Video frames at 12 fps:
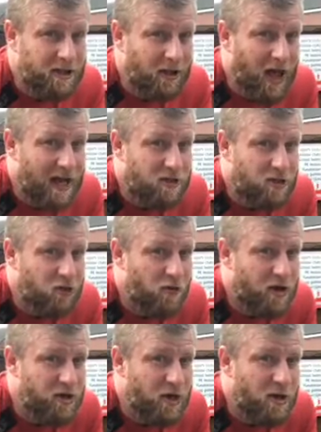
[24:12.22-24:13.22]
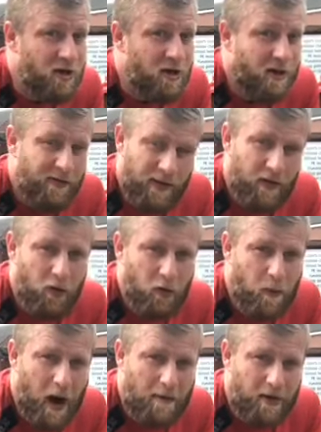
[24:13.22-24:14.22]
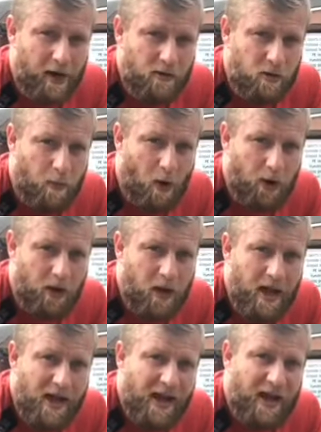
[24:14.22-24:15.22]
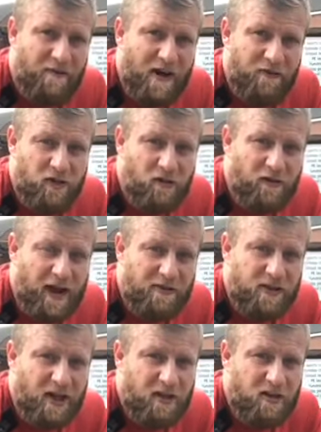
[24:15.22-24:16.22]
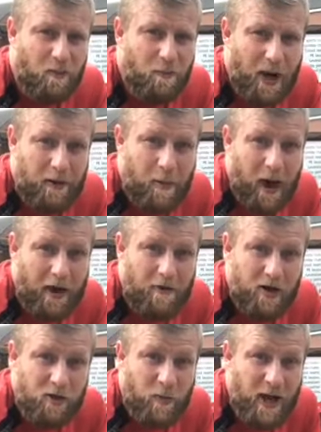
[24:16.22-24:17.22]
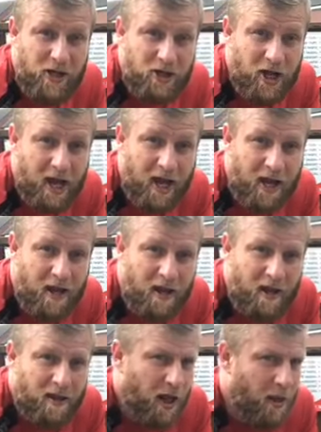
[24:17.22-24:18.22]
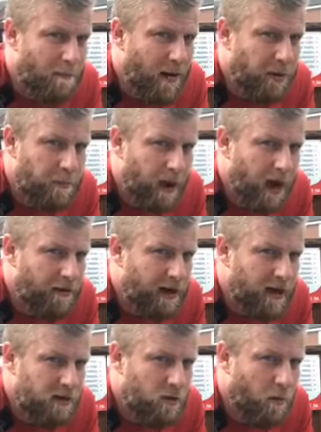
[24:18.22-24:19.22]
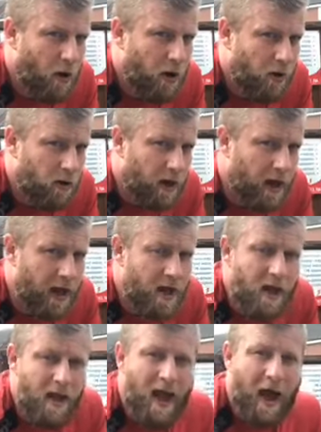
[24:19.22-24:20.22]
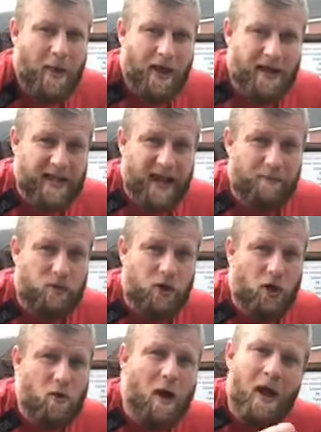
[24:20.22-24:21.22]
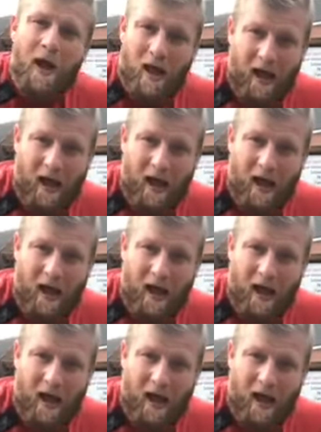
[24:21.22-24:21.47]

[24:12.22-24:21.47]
still has the treasure, then the good pirate gets the point. If after the 5 seconds, the bad pirate has pinched it, then the bad pirate gets the point, okay? And then in game two,